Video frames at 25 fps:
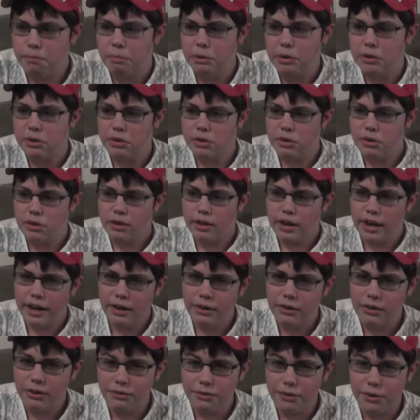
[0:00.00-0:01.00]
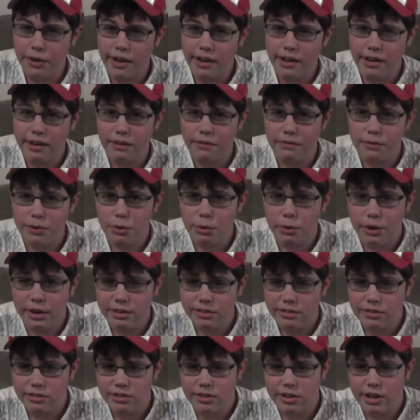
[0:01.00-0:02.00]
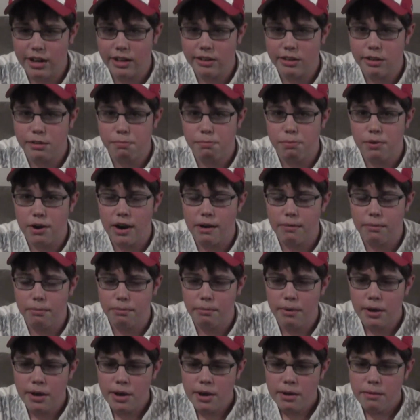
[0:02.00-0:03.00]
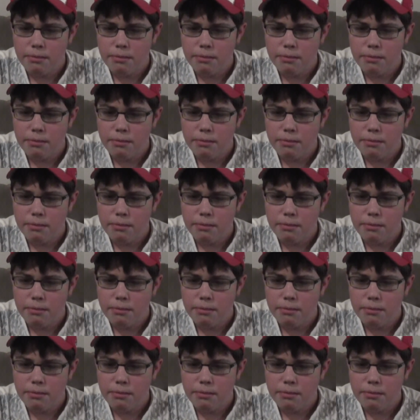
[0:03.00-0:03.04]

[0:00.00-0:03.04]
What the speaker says: but I don't know if any of you else got this problem,